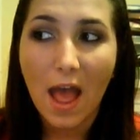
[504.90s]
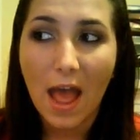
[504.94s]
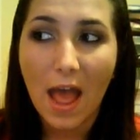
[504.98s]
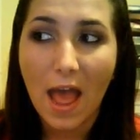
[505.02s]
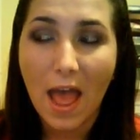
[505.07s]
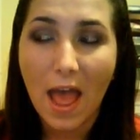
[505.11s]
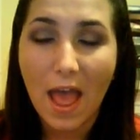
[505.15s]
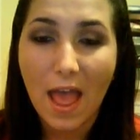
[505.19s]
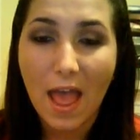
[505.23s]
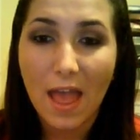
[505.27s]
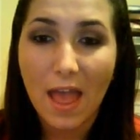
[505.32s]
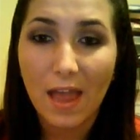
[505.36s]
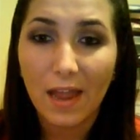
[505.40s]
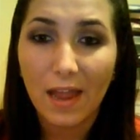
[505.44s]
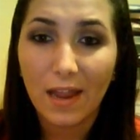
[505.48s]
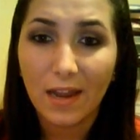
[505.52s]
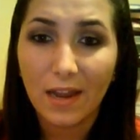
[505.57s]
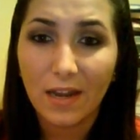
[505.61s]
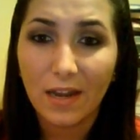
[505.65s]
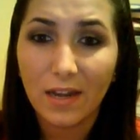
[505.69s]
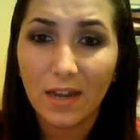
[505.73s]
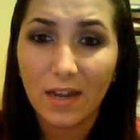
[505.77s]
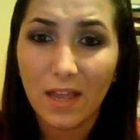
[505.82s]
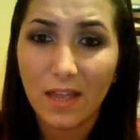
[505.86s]

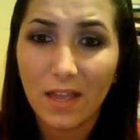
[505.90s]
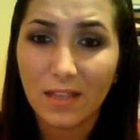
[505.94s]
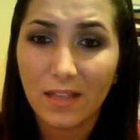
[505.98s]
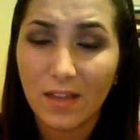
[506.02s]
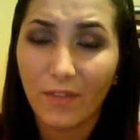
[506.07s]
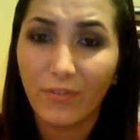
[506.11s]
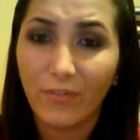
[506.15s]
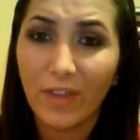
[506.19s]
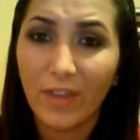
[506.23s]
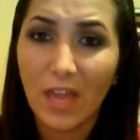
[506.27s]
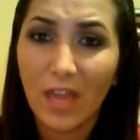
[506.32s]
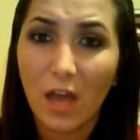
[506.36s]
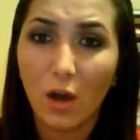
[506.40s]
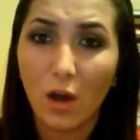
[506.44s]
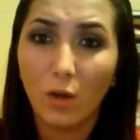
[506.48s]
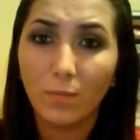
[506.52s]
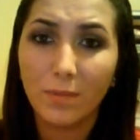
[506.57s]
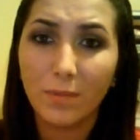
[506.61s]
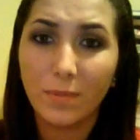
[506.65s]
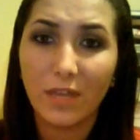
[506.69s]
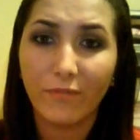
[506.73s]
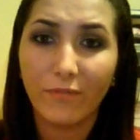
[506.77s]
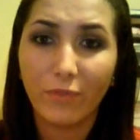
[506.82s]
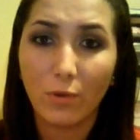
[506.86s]
and it definitely
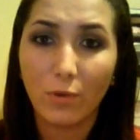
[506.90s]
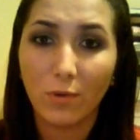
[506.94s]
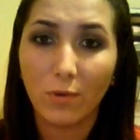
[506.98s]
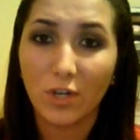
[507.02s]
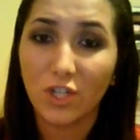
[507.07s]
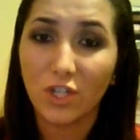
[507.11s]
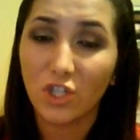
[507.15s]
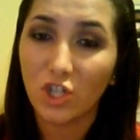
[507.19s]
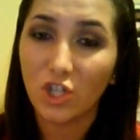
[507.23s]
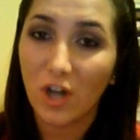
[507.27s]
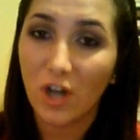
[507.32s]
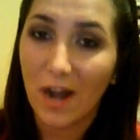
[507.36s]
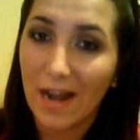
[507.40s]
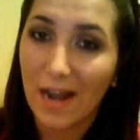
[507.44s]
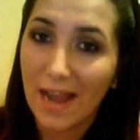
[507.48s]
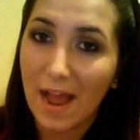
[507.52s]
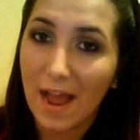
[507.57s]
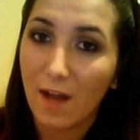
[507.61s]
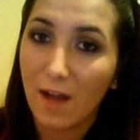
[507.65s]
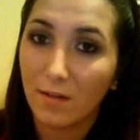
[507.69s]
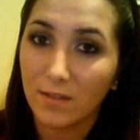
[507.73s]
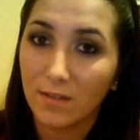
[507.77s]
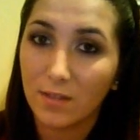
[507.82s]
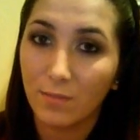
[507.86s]
helps if you want to try
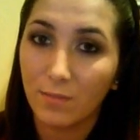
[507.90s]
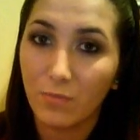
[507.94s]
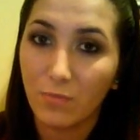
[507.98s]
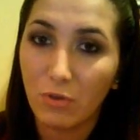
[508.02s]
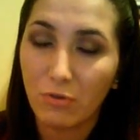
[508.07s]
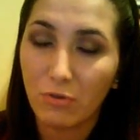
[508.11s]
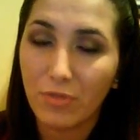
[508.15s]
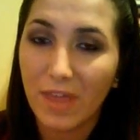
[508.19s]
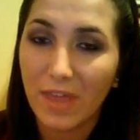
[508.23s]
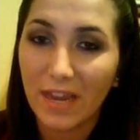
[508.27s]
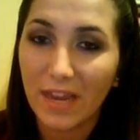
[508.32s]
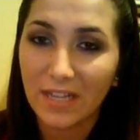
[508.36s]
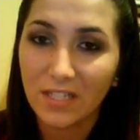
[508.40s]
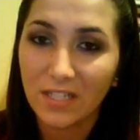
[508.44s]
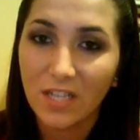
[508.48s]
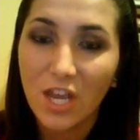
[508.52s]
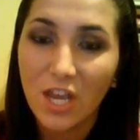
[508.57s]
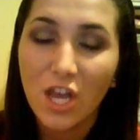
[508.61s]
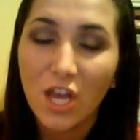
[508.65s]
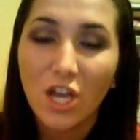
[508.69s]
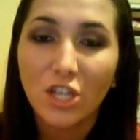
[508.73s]
out some new things.